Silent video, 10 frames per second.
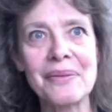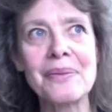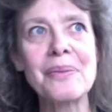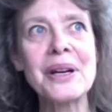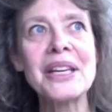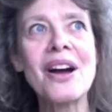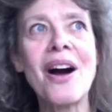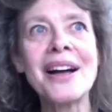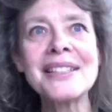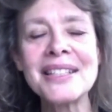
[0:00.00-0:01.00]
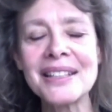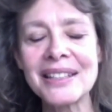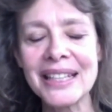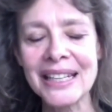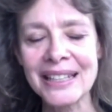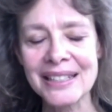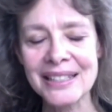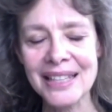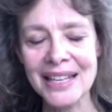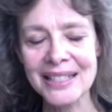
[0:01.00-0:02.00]
We constantly
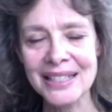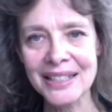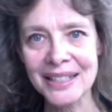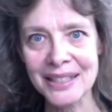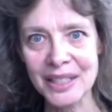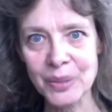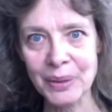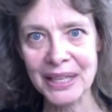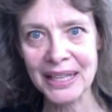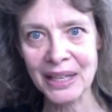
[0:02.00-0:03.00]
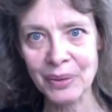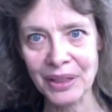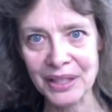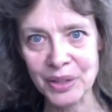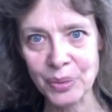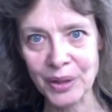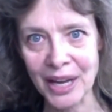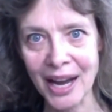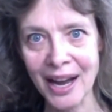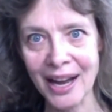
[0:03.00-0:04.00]
say sentences beginning with this word
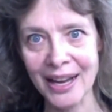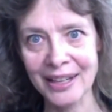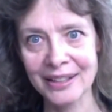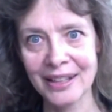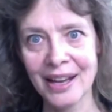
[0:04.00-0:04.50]
I.